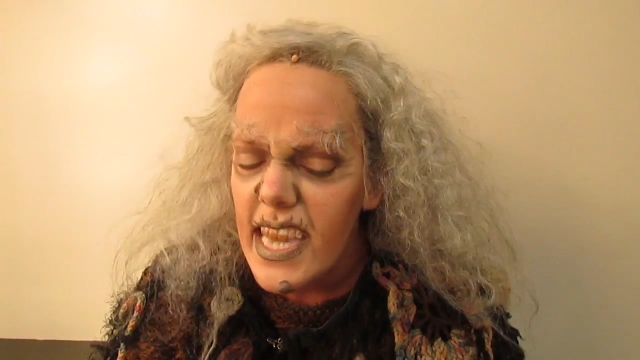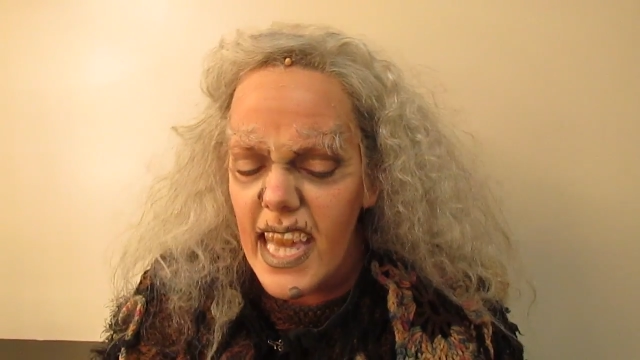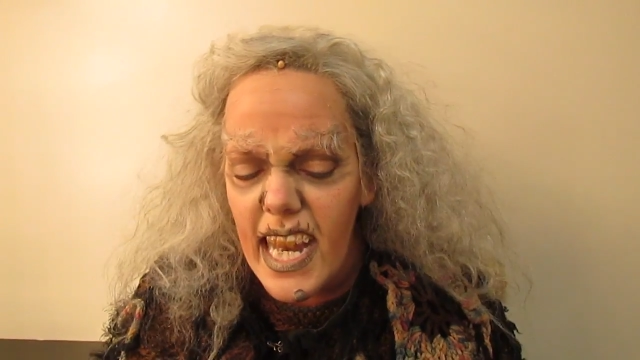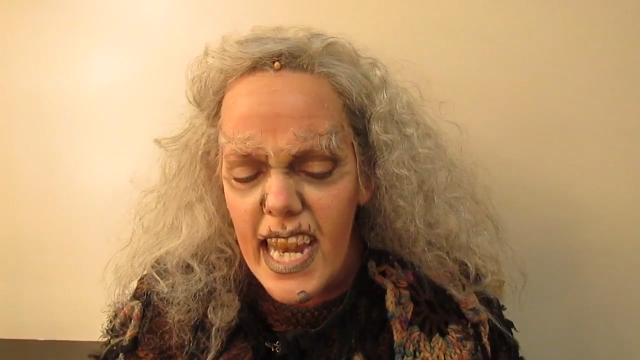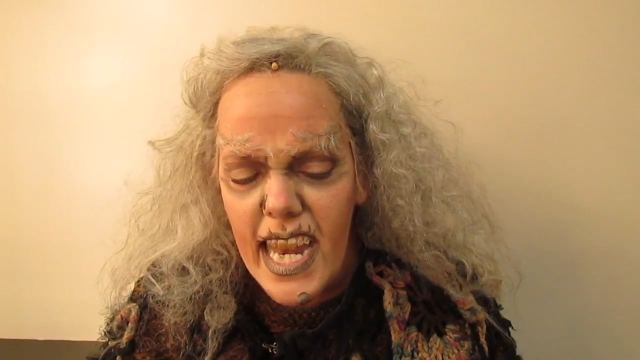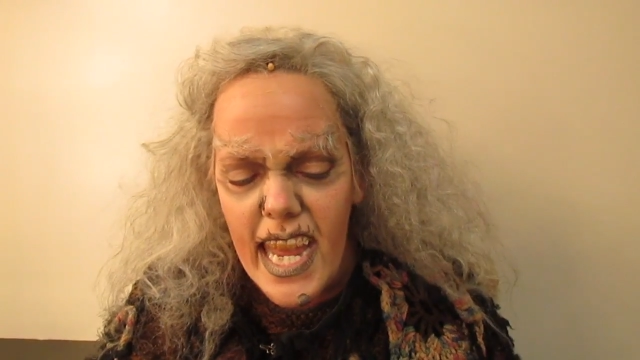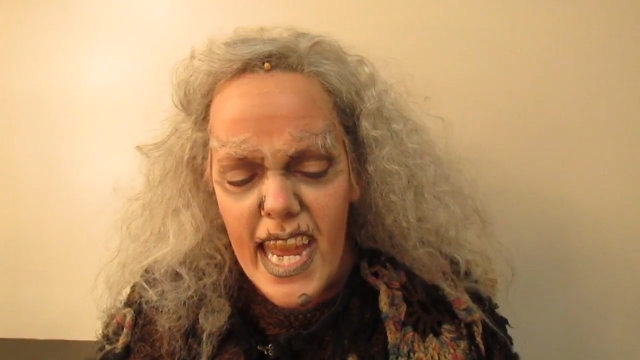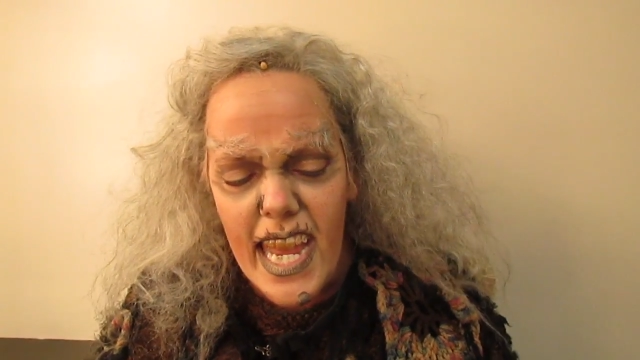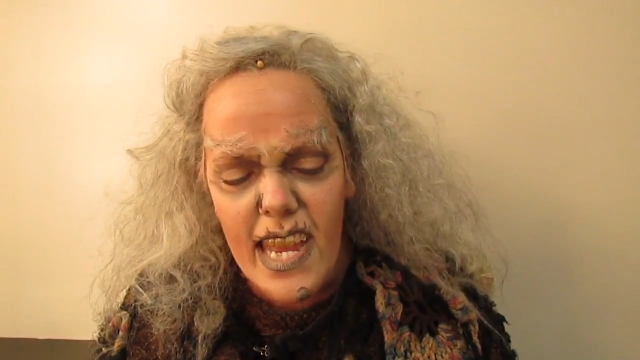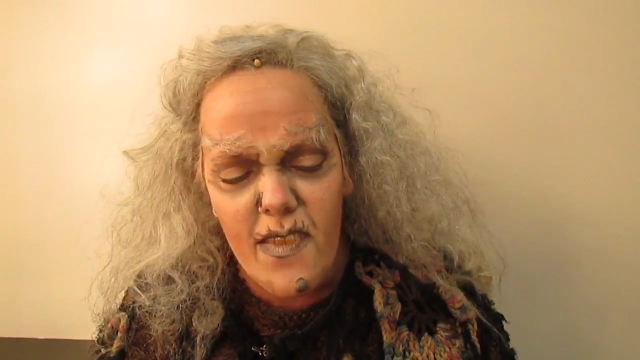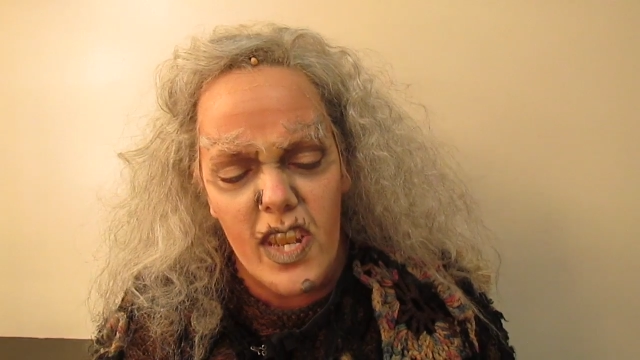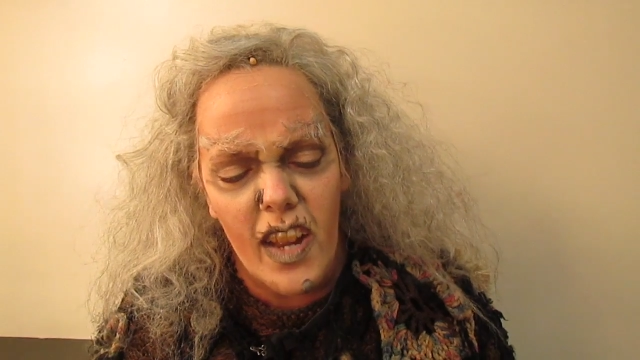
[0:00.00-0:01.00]
the
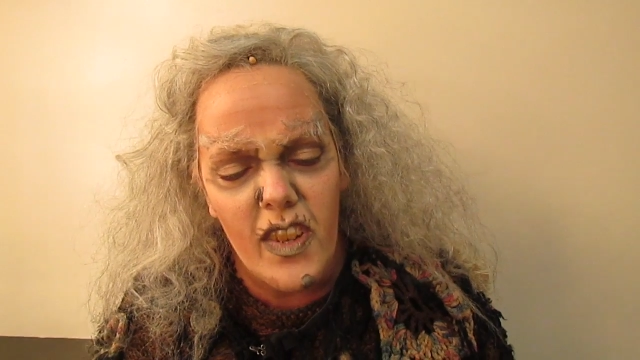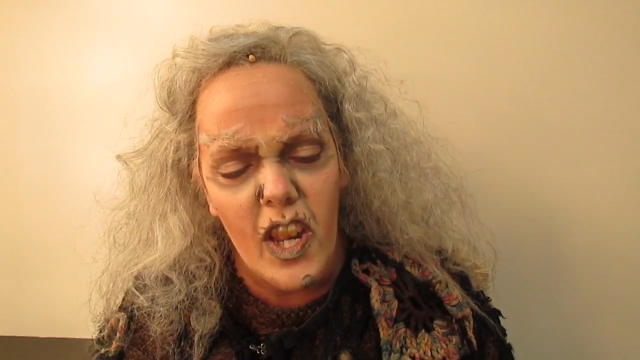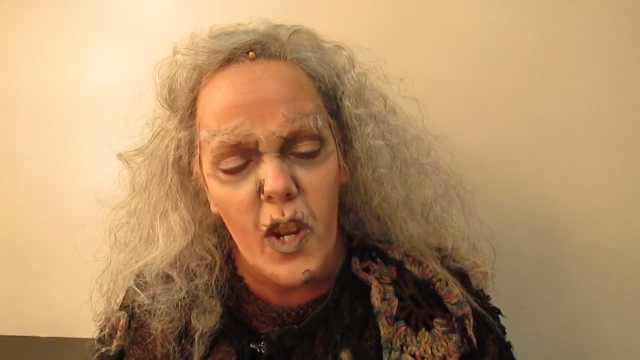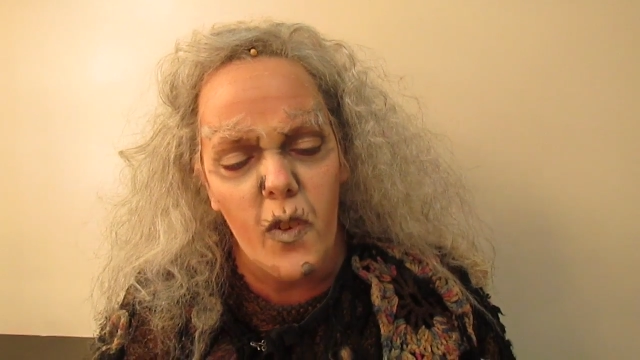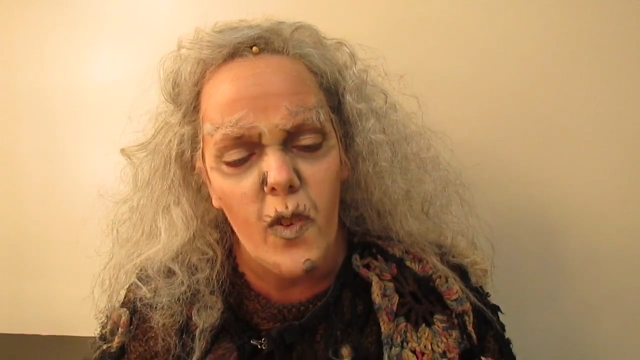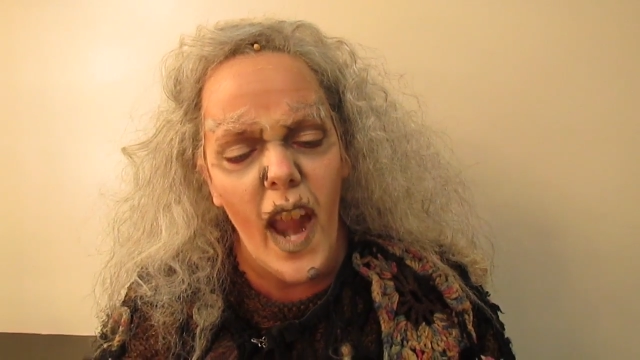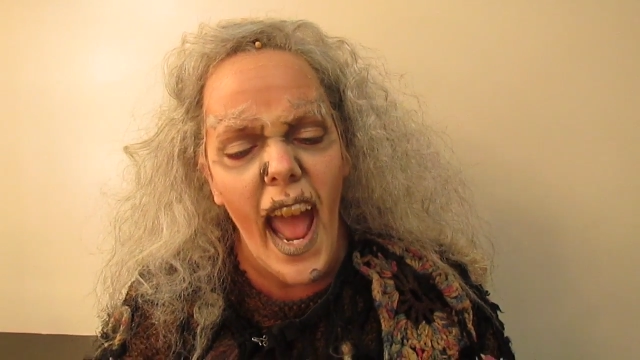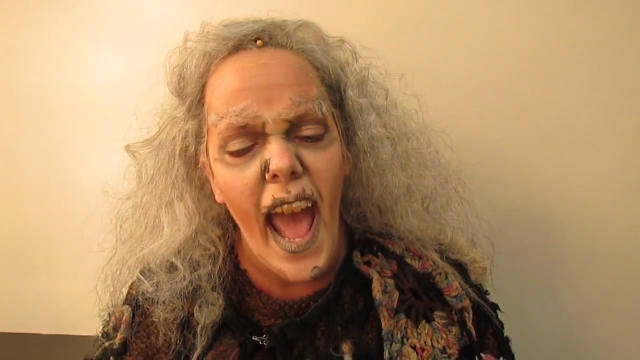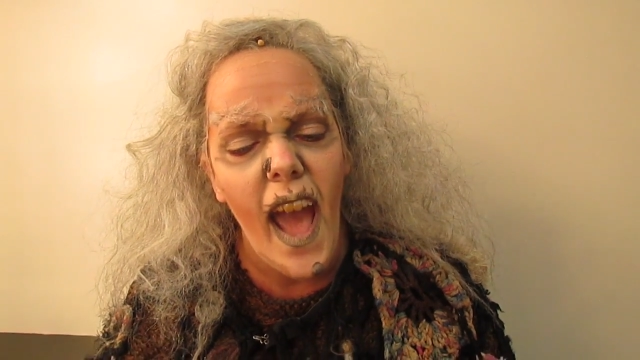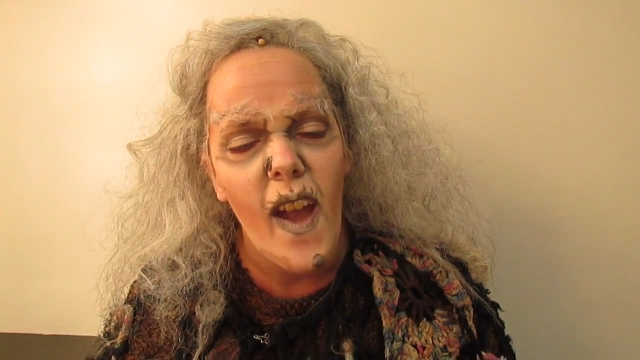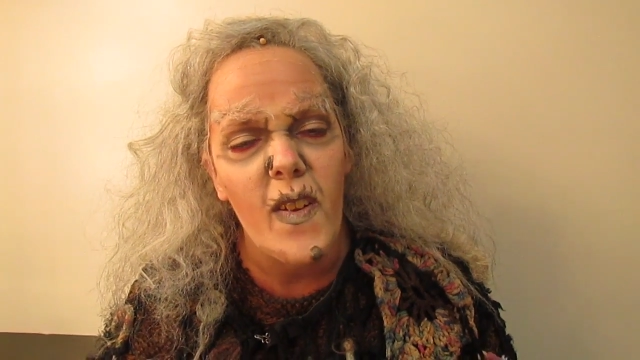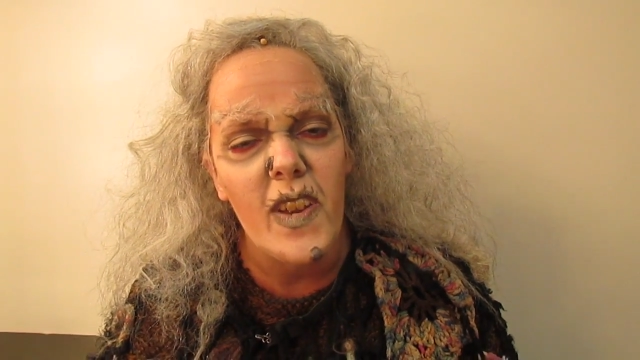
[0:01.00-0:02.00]
leaves on the
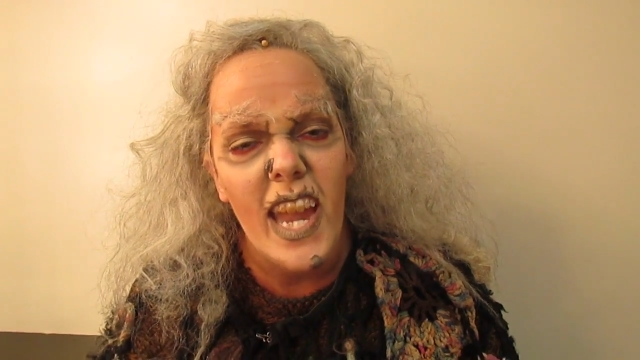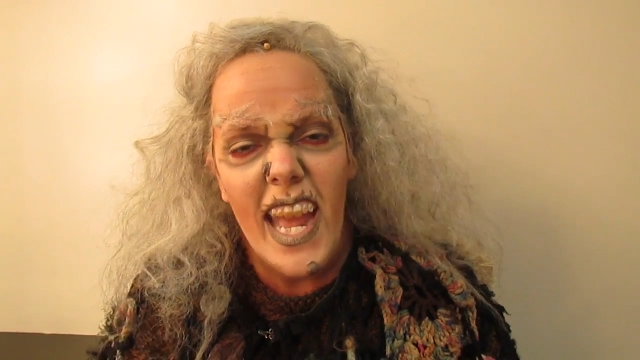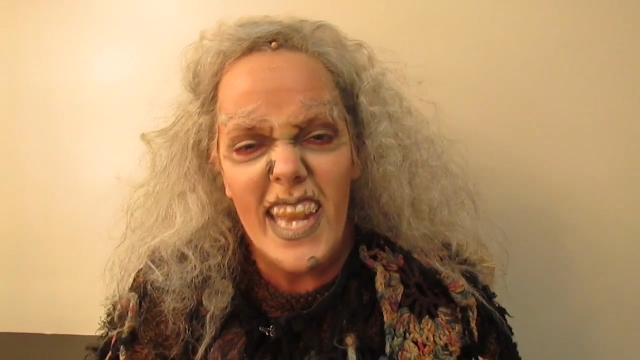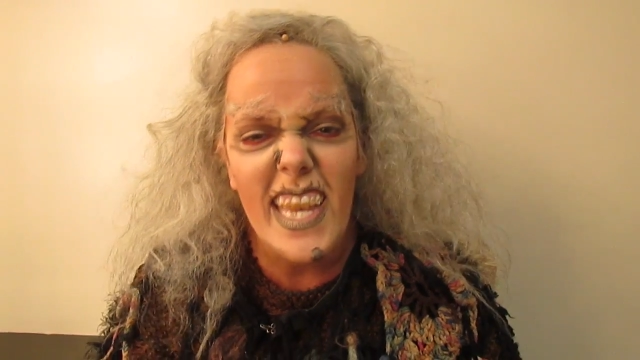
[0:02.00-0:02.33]
ground,